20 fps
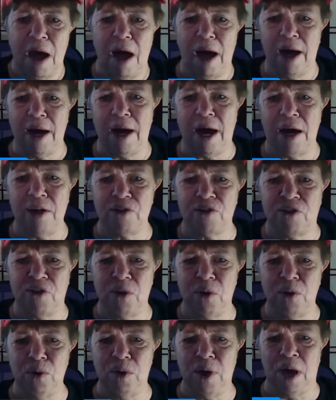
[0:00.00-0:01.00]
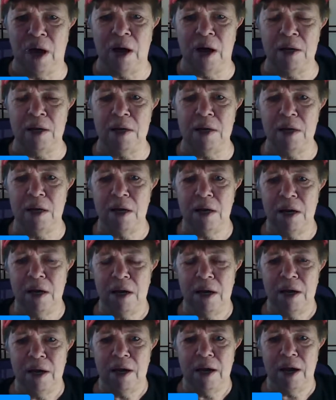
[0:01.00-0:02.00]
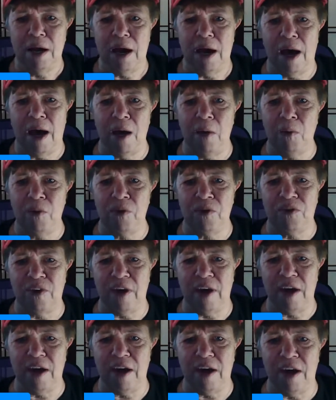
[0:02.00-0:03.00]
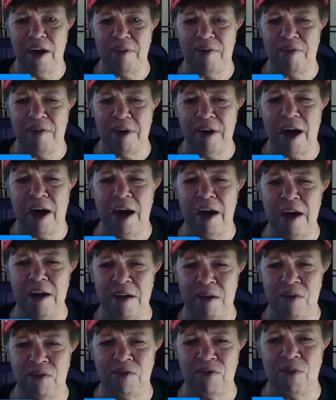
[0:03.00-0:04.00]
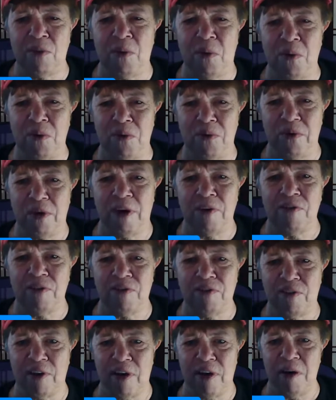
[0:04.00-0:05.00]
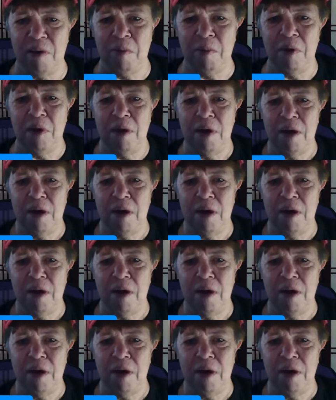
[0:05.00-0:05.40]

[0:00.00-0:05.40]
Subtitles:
I got 2 done. I was, I think, 8 years old at the time.